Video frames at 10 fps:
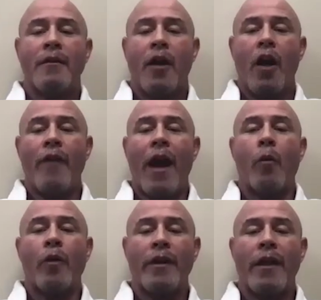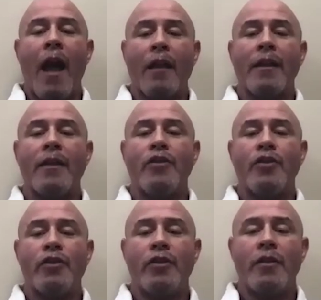of our
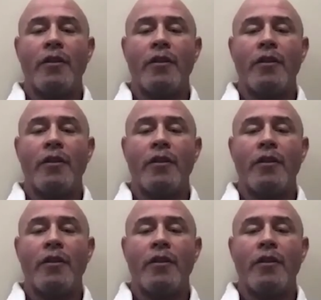knowledge,